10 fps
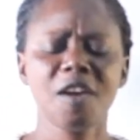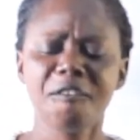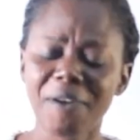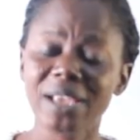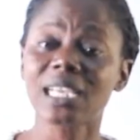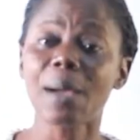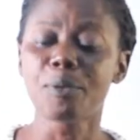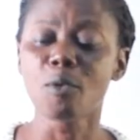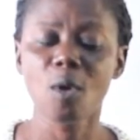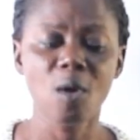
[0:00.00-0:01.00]
For
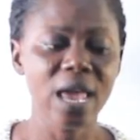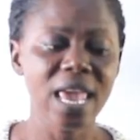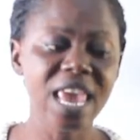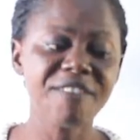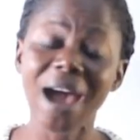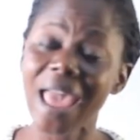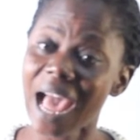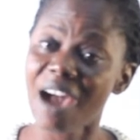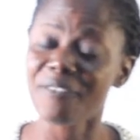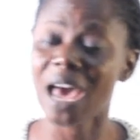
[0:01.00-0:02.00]
example, if I
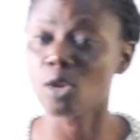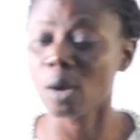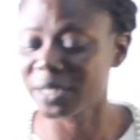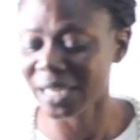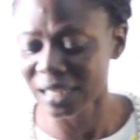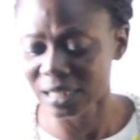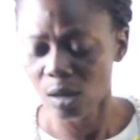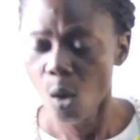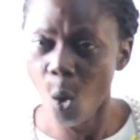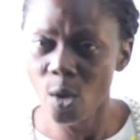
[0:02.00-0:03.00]
have an object
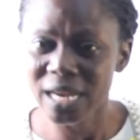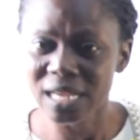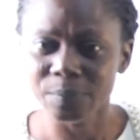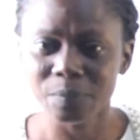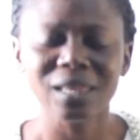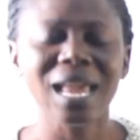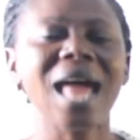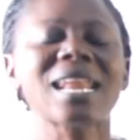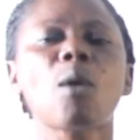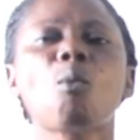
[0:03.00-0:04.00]
holding
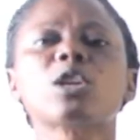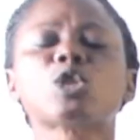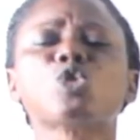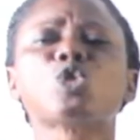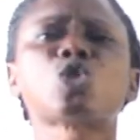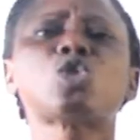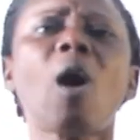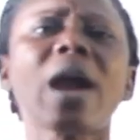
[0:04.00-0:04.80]
and I want to throw